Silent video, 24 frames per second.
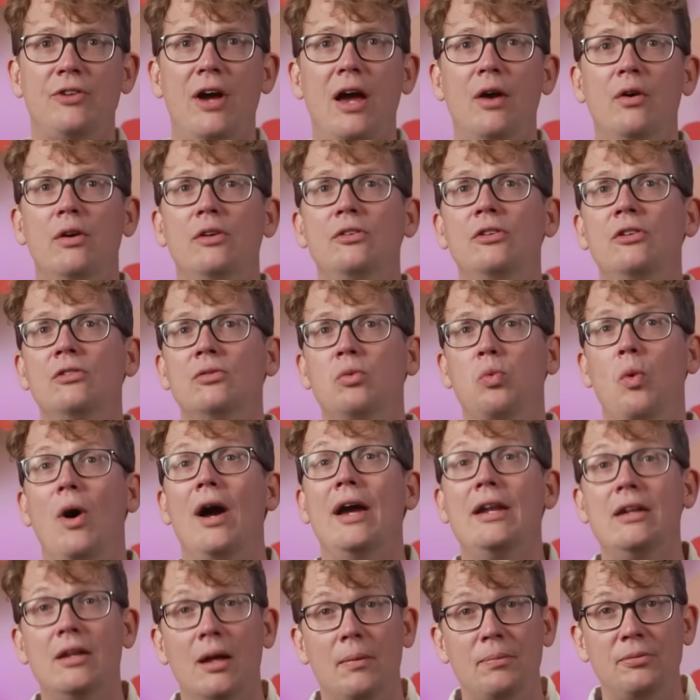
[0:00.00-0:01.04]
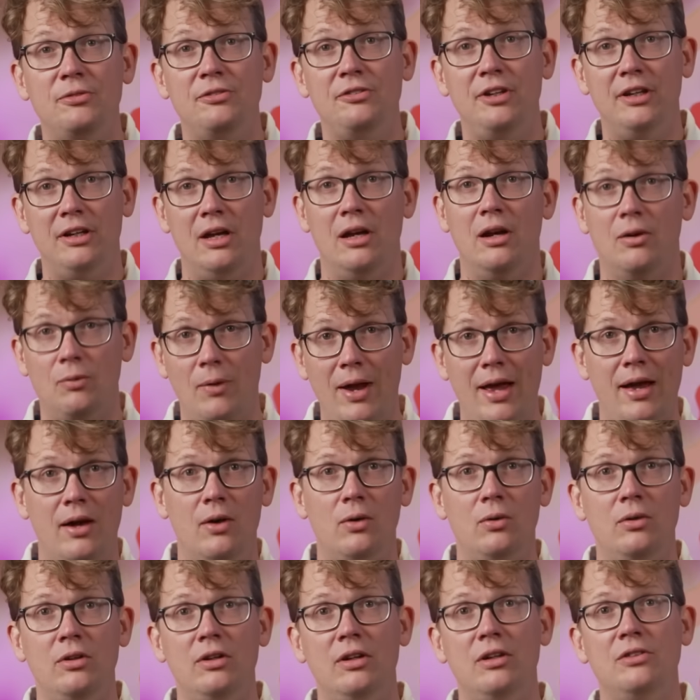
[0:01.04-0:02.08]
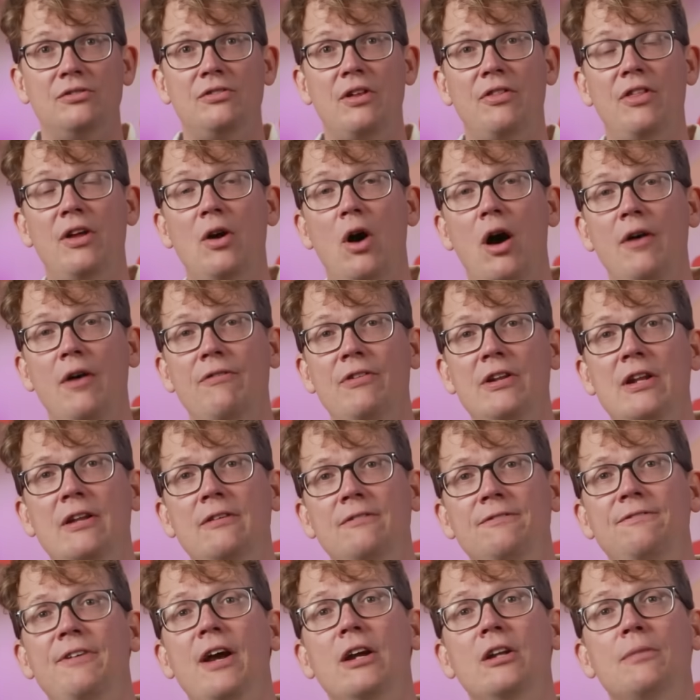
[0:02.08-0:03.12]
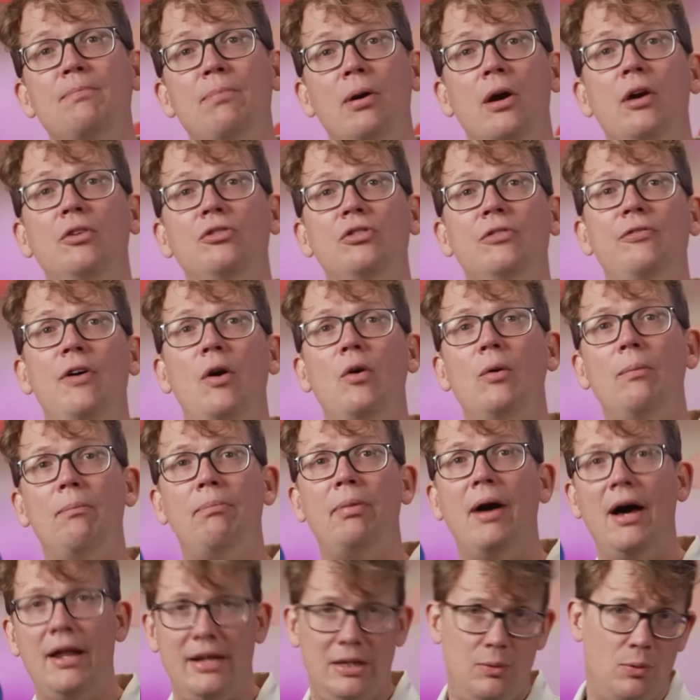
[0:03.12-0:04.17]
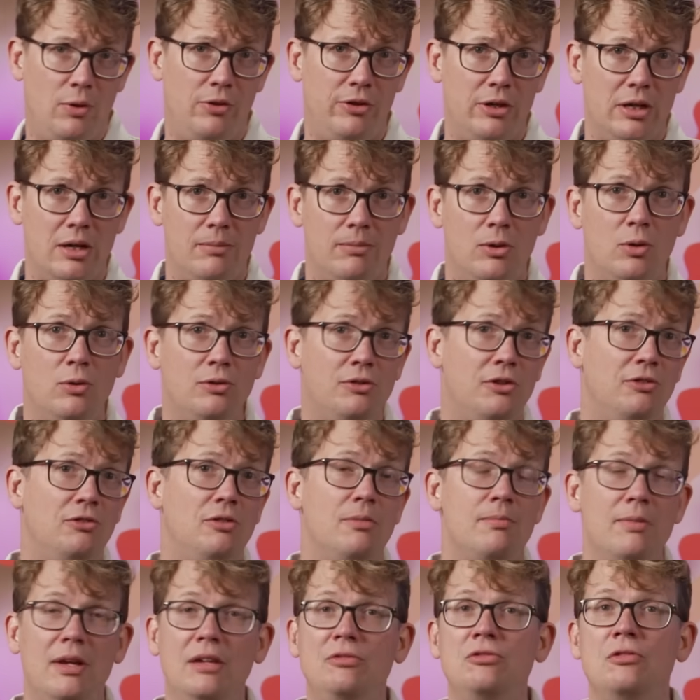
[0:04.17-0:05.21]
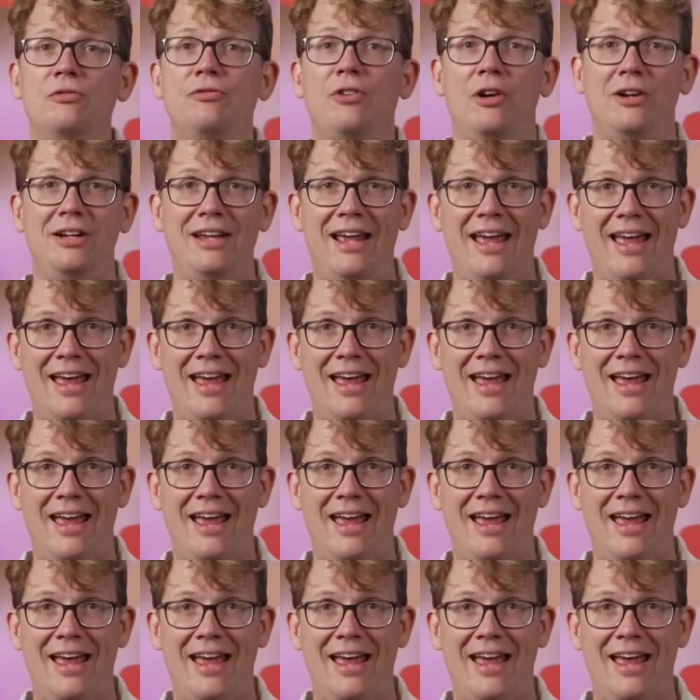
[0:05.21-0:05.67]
viruses wind up sticking around is that they often infect parts of our body where the immune system isn't very